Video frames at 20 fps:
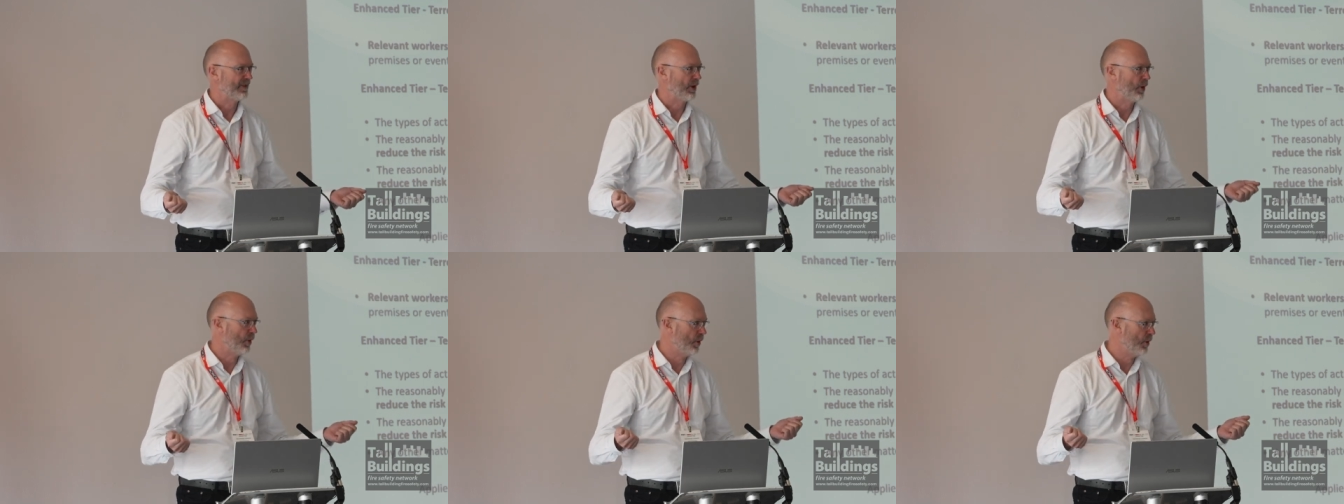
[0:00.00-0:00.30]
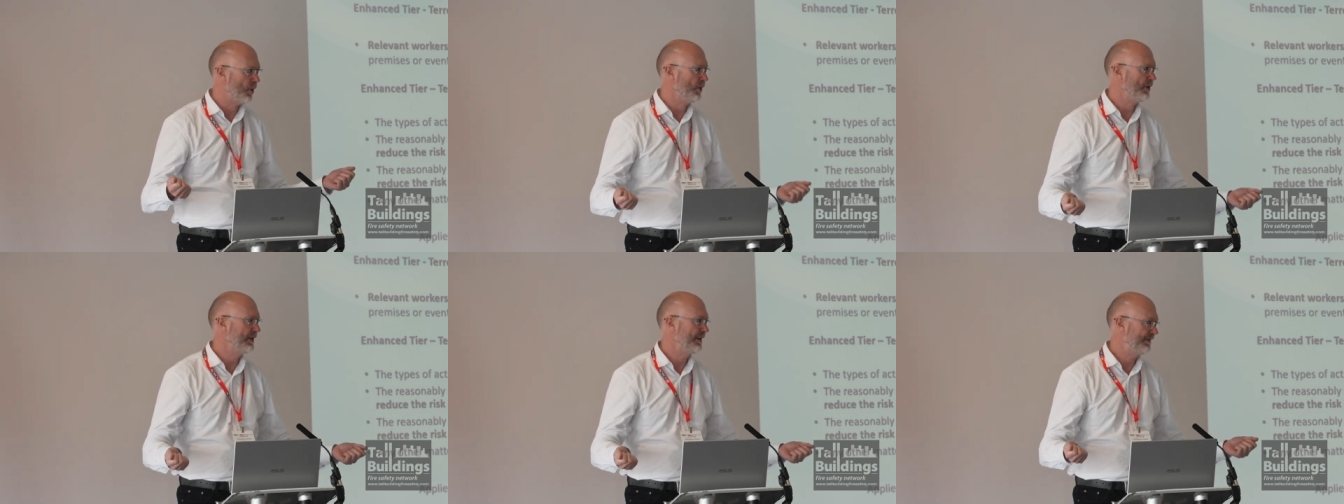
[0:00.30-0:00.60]

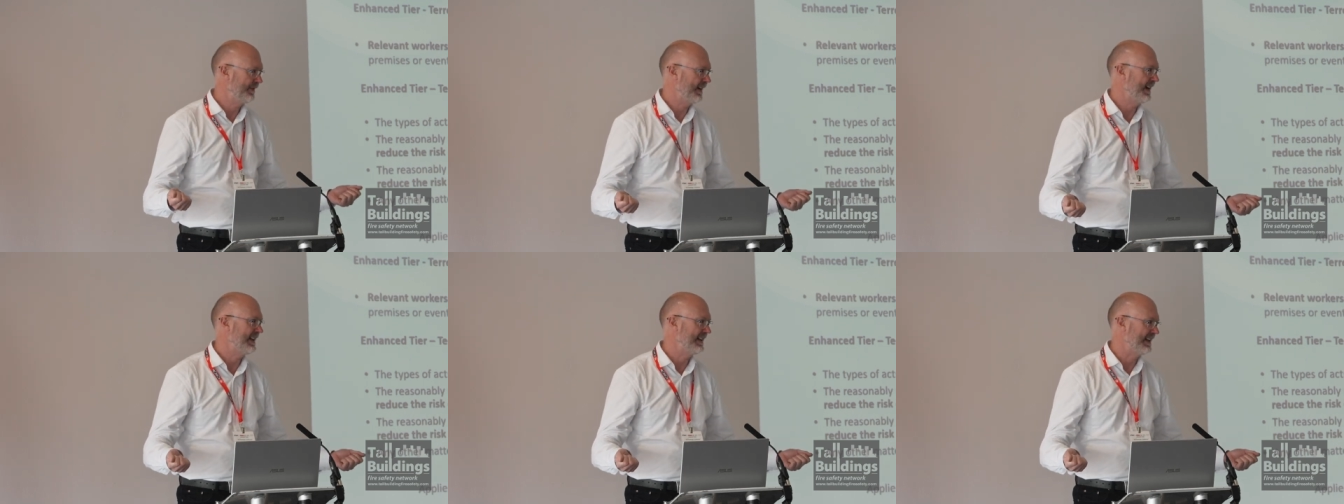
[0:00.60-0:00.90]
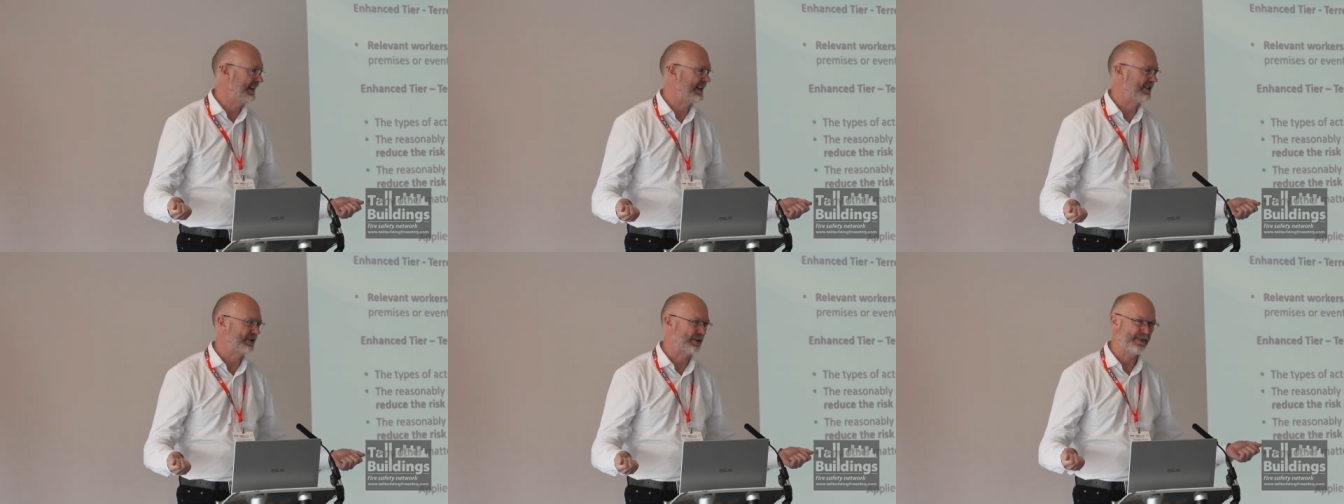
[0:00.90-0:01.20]
all the
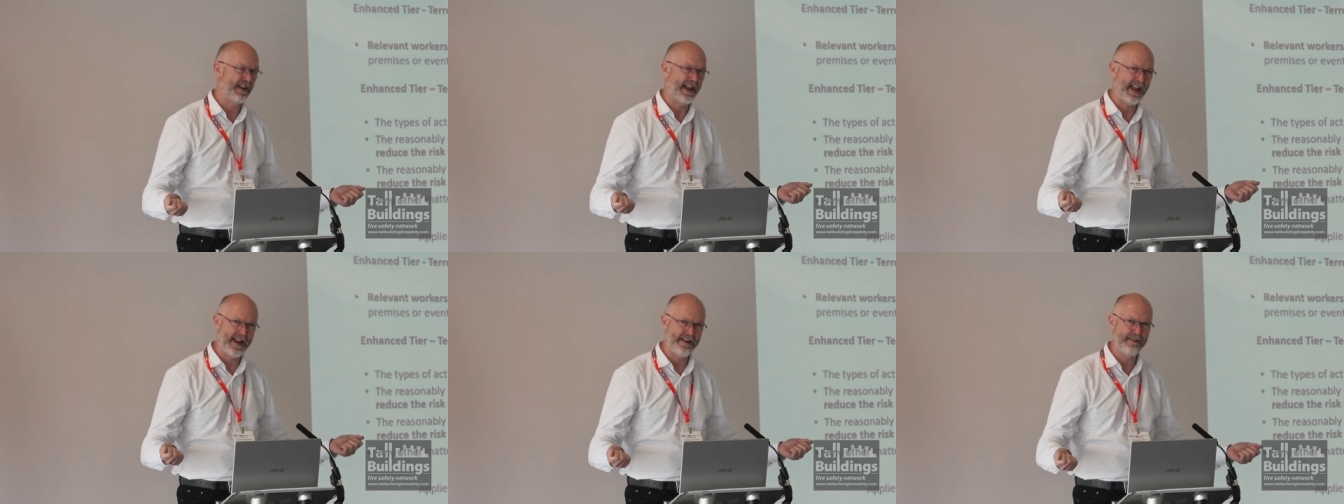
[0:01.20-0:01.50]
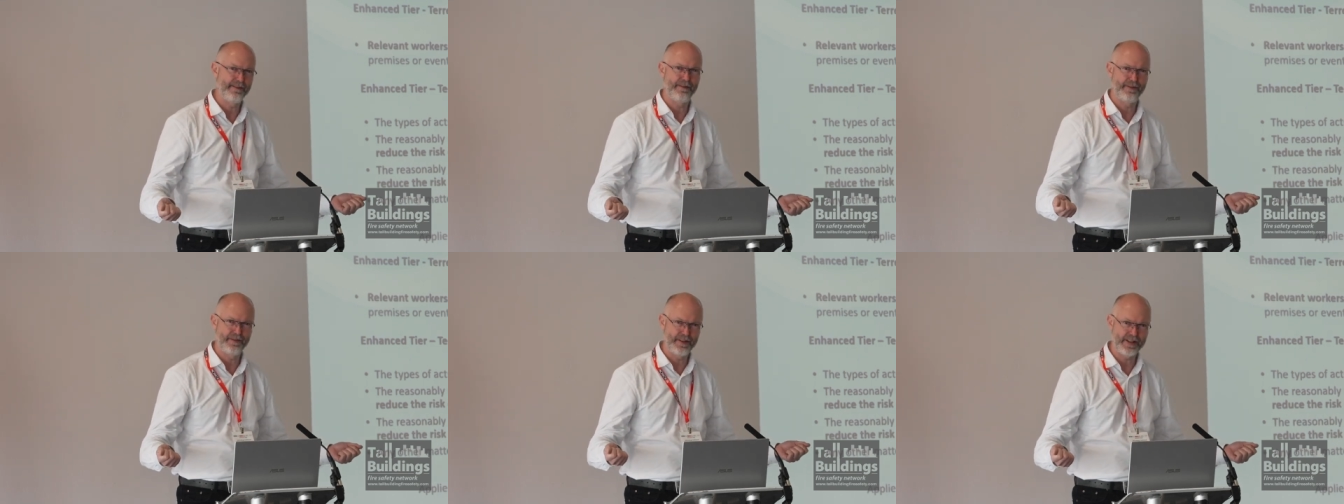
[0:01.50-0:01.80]
failings of
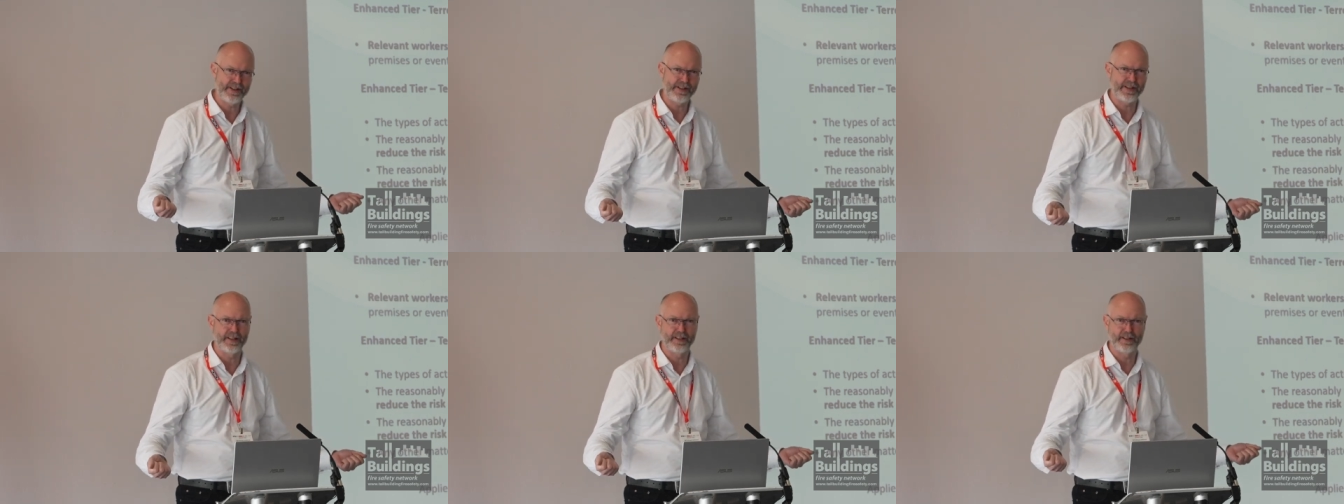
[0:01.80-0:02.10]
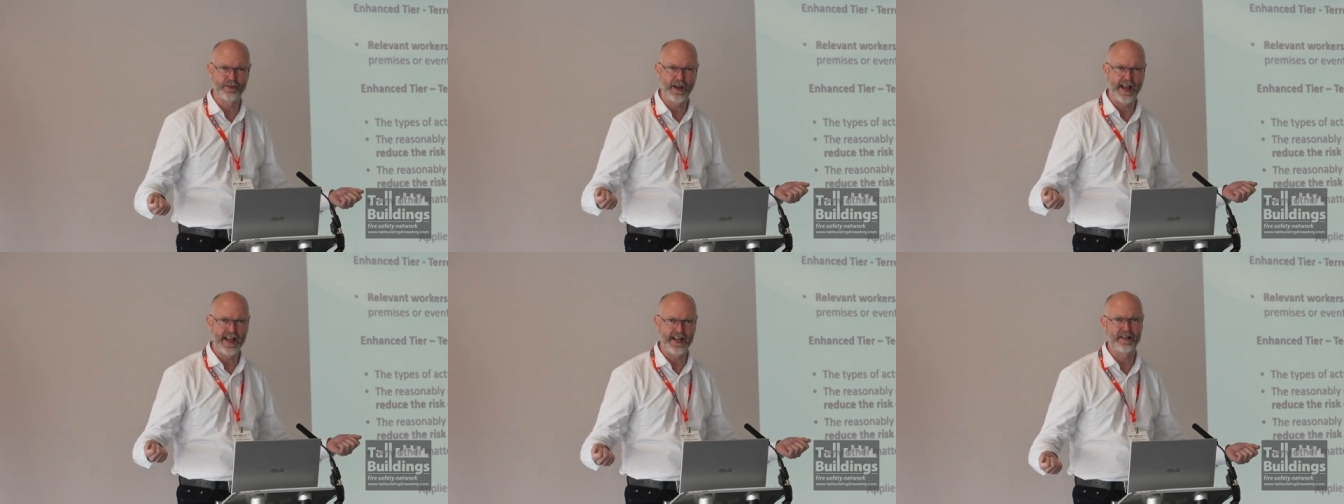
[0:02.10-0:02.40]
every
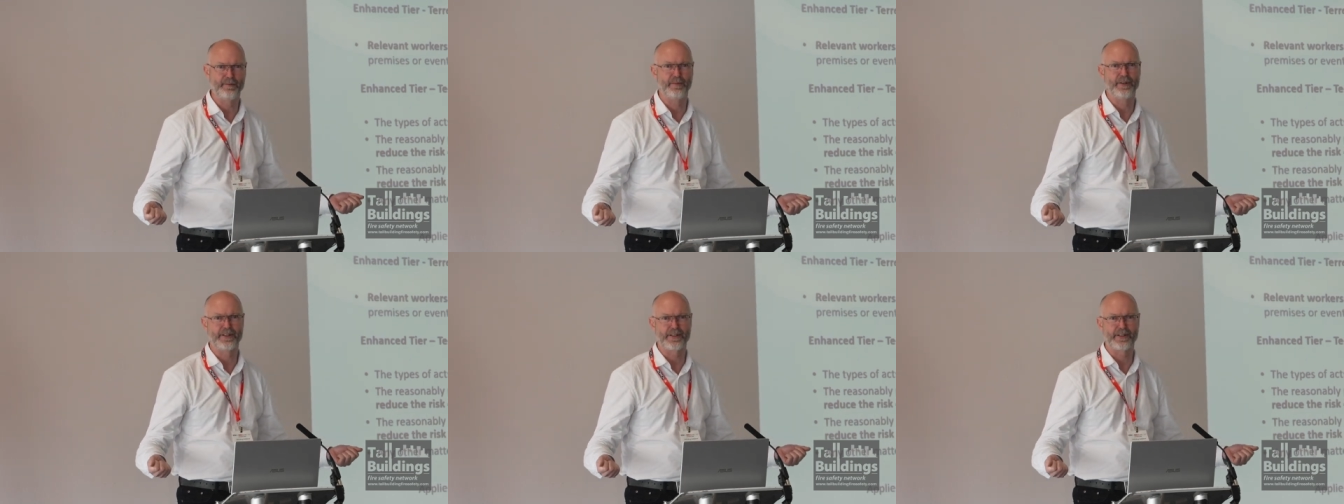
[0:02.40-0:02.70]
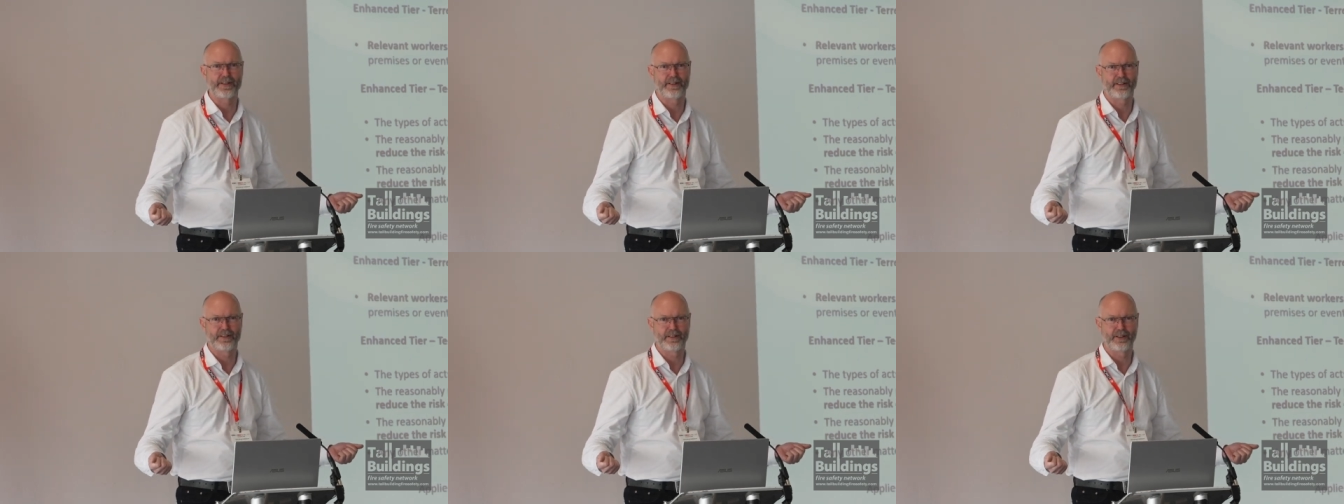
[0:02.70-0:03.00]
single
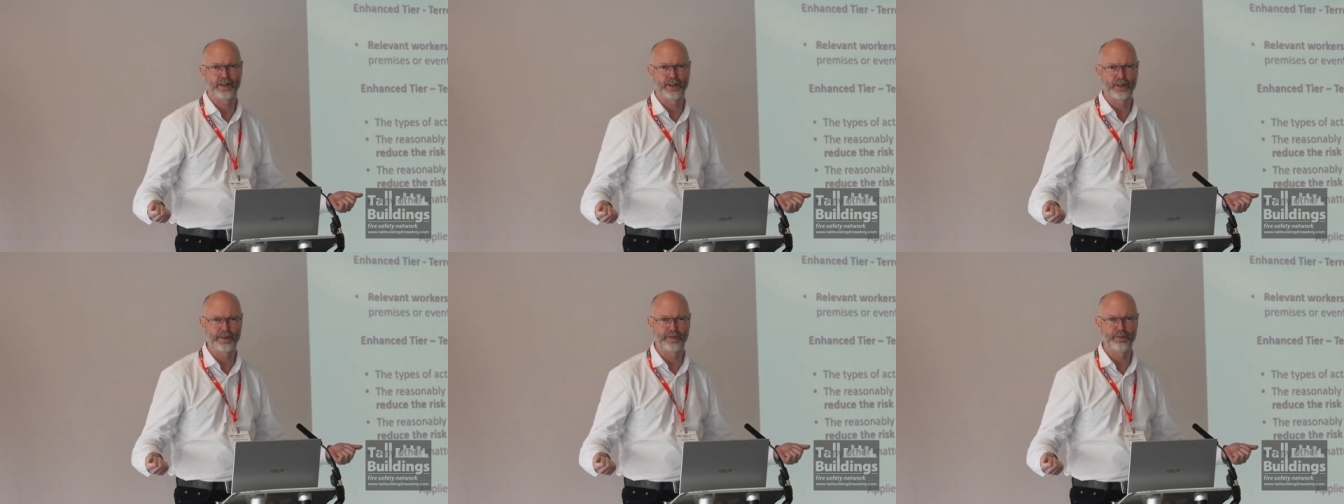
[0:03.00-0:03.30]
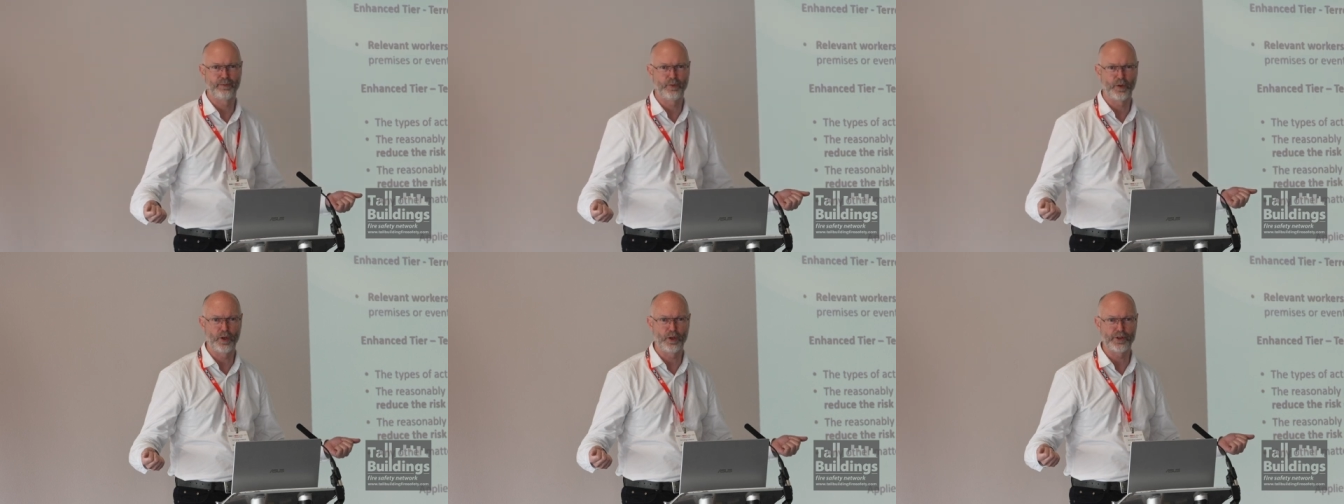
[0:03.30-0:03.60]
element
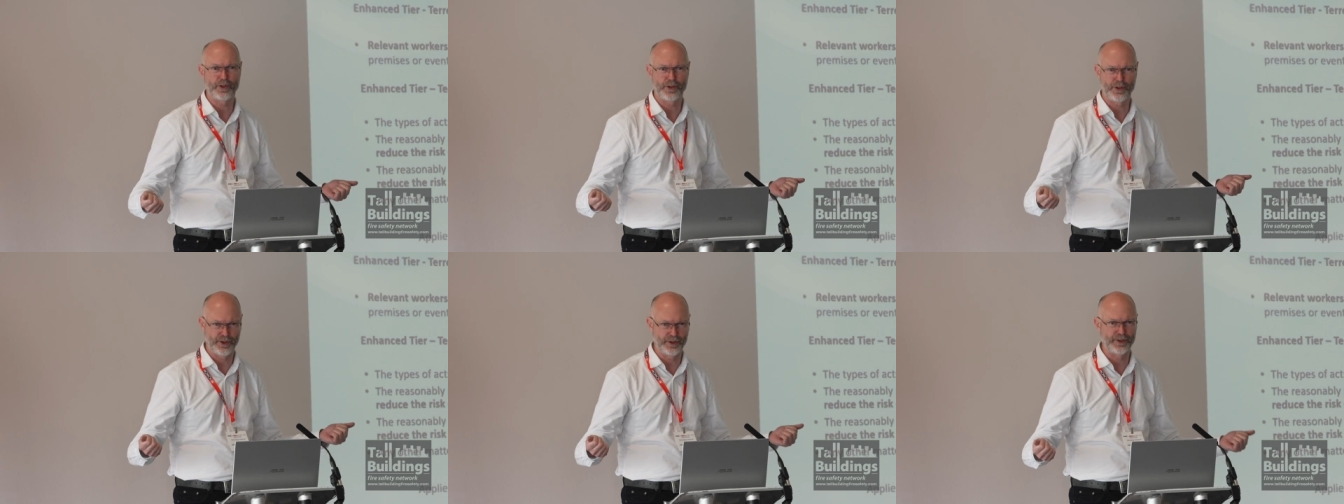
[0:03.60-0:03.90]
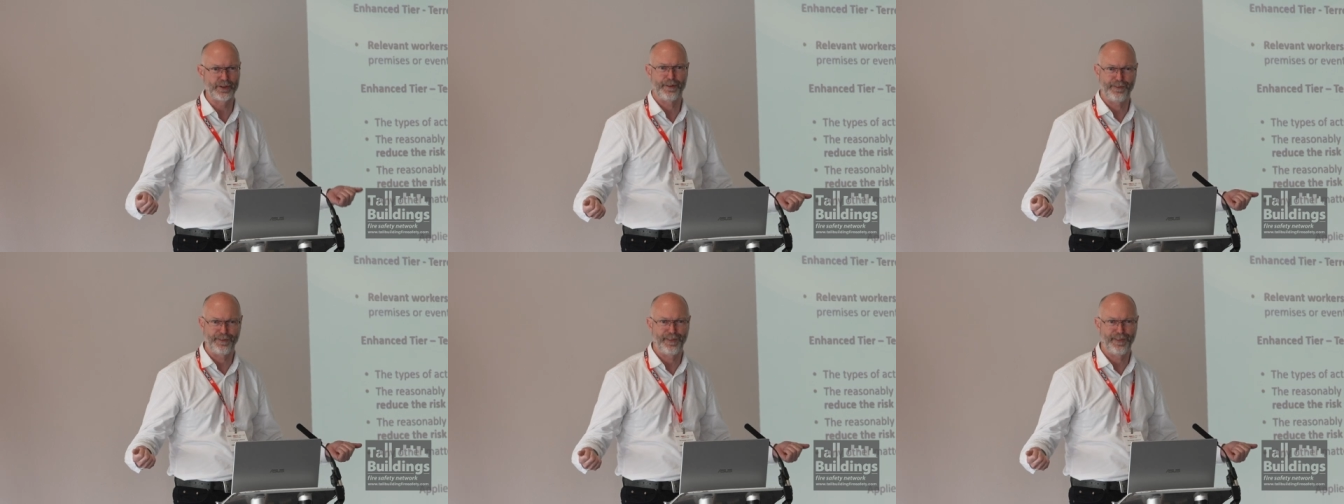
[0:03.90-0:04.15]
of what shouldn't have